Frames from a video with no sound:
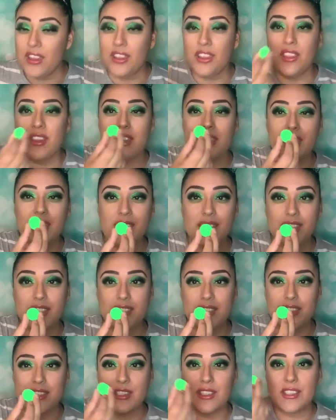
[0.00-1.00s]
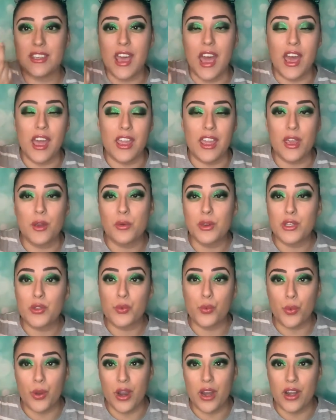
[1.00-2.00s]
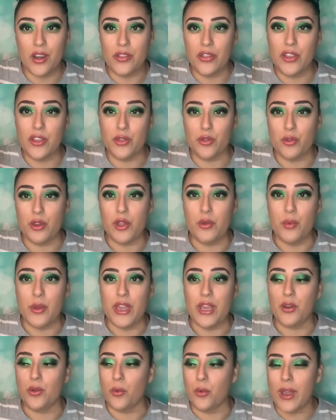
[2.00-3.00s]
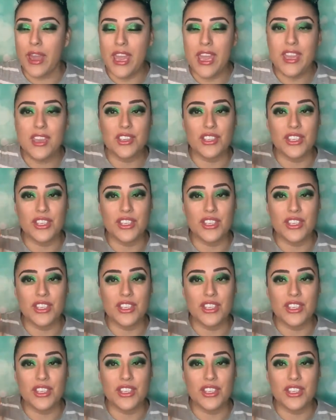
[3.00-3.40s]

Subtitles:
This, it was worth the 3-week wait.